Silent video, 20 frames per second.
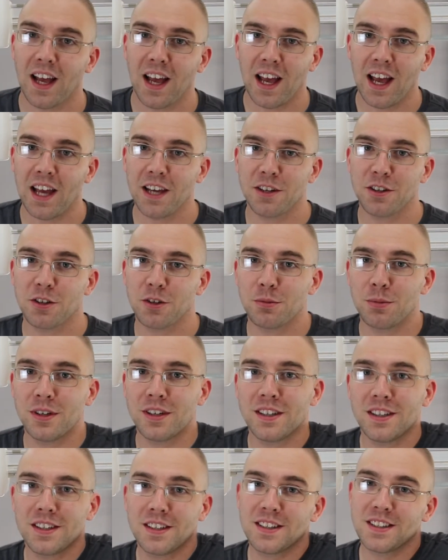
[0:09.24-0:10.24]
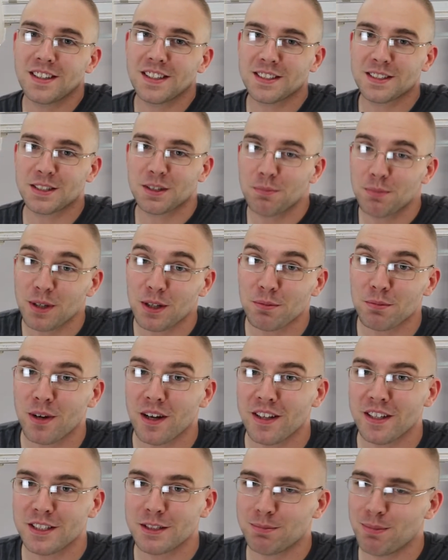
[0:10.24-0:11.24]
Hey YouTube, this is the Build
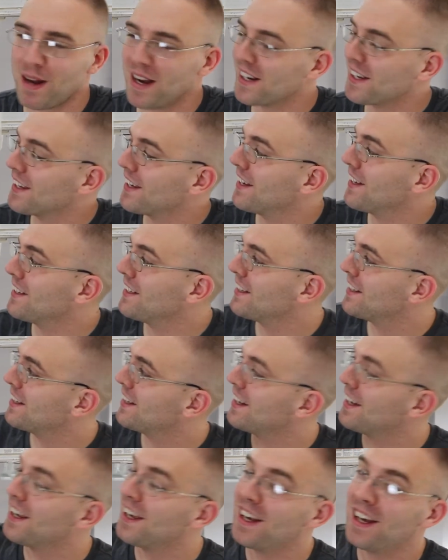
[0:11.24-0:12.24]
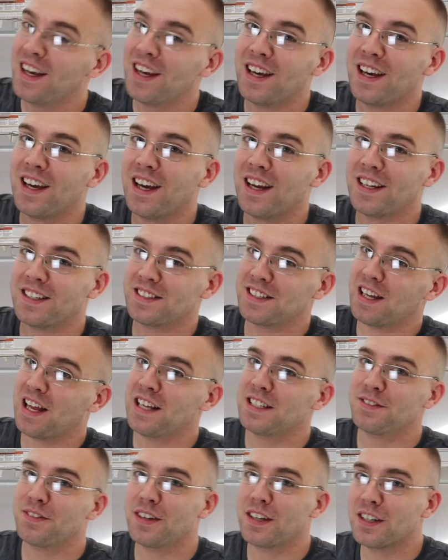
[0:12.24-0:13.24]
Brothers back again, and in
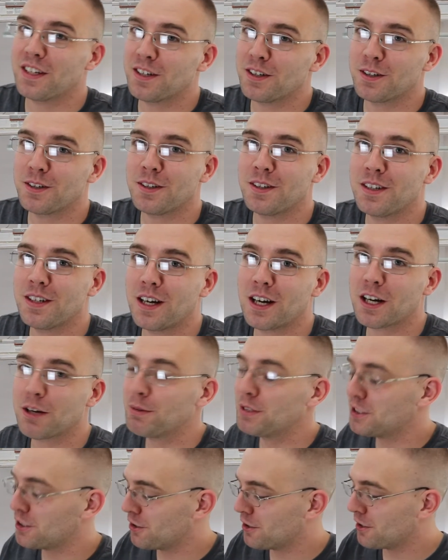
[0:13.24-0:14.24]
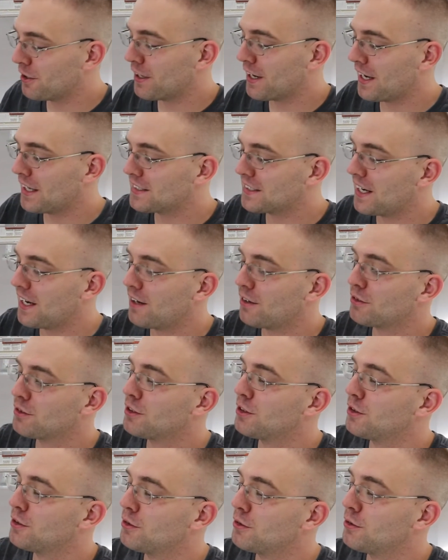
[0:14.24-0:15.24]
today's video I'm going to be showing you guys how
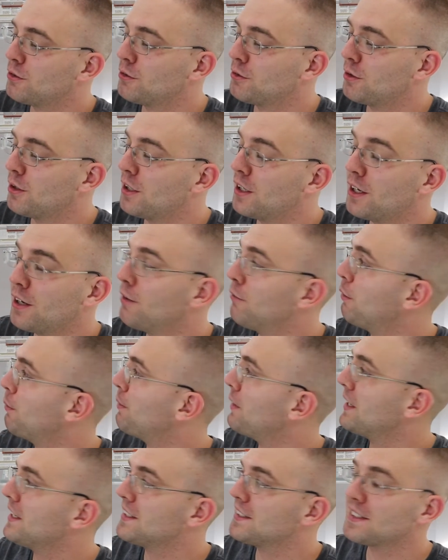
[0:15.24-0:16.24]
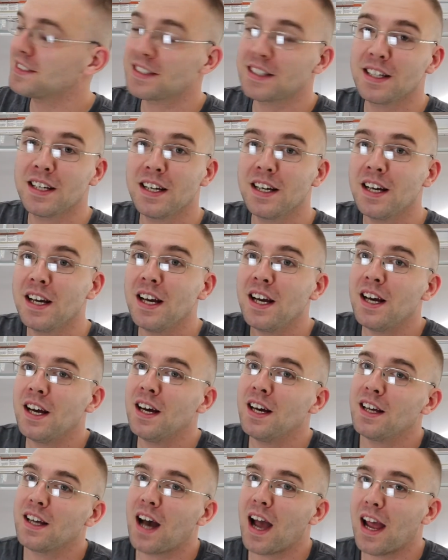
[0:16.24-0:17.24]
to replace
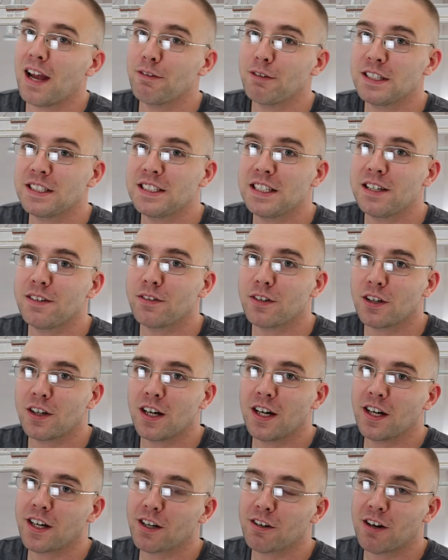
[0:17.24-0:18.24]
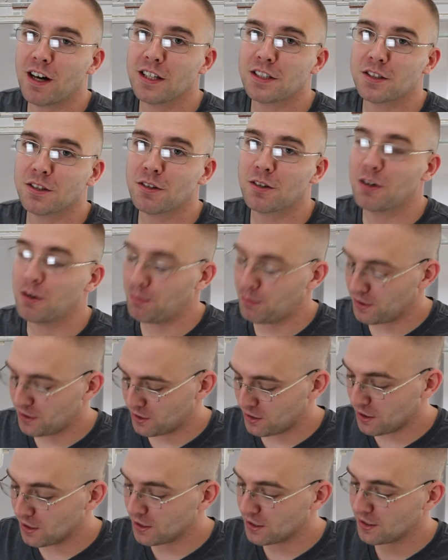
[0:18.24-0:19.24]
a receiver in a garage door
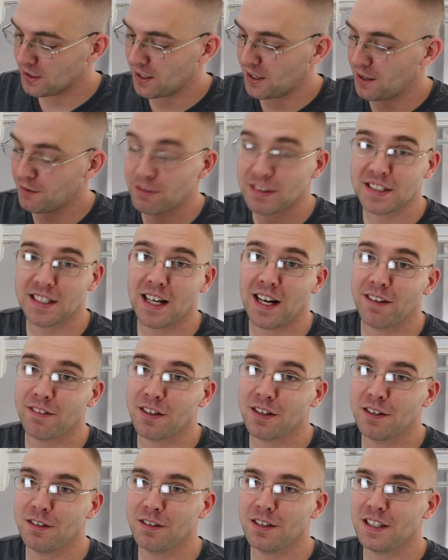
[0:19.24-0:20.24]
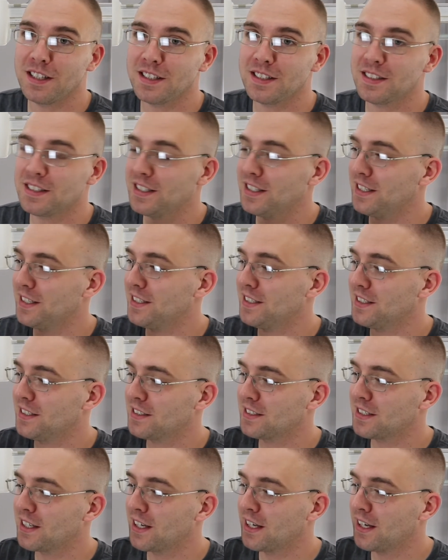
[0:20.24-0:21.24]
opener. The reason I have to do this
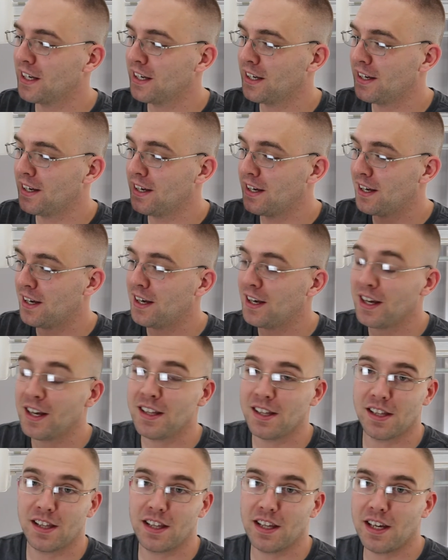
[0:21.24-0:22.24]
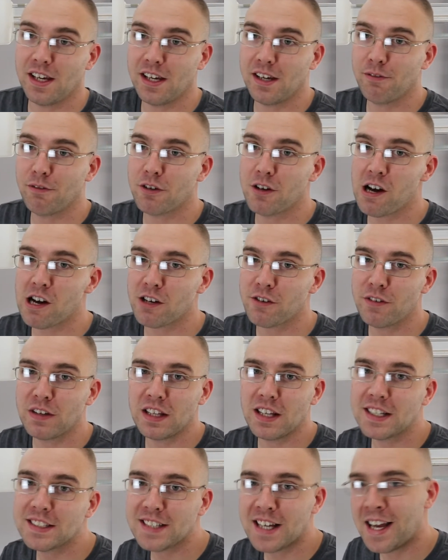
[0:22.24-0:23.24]
is the photography
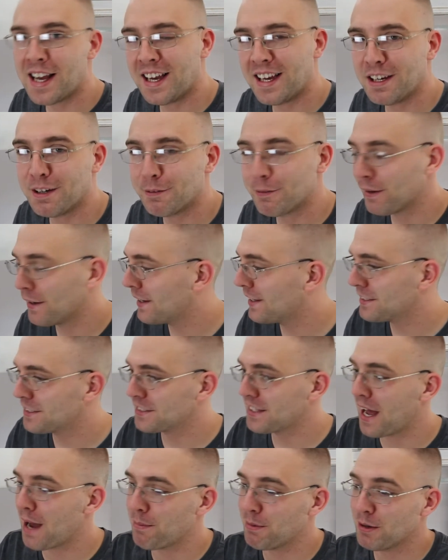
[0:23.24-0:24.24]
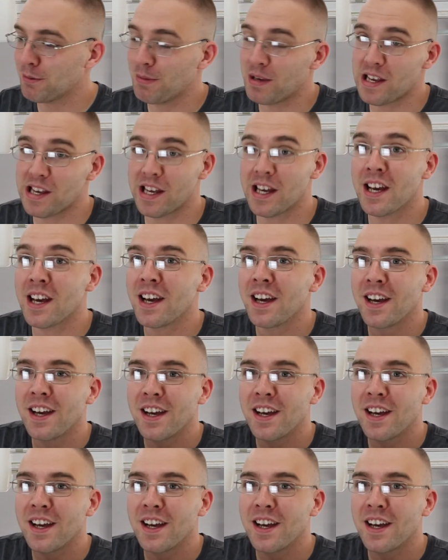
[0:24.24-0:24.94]
lights I have just happen to be,